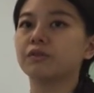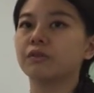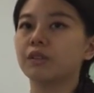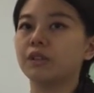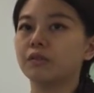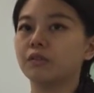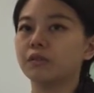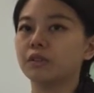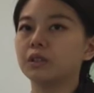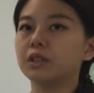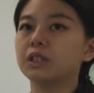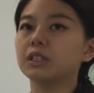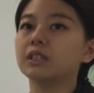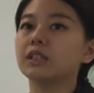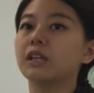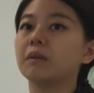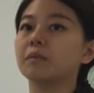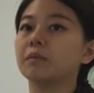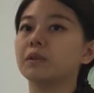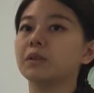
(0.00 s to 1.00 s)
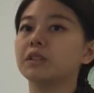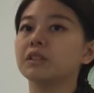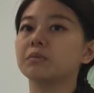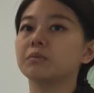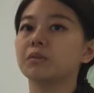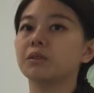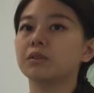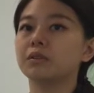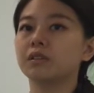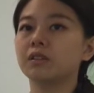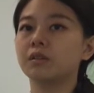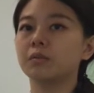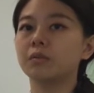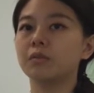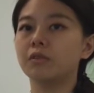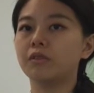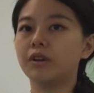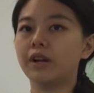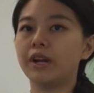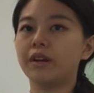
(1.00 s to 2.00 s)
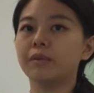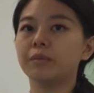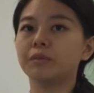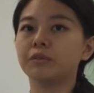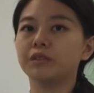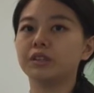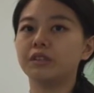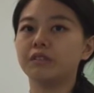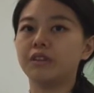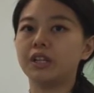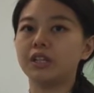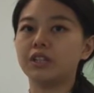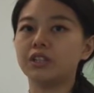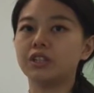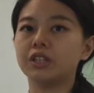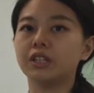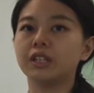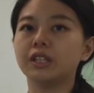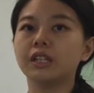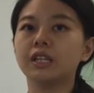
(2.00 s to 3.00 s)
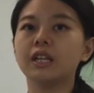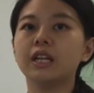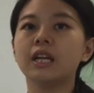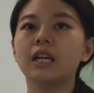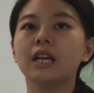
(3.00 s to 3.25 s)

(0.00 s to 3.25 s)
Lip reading: influence the employees' morale and motivation.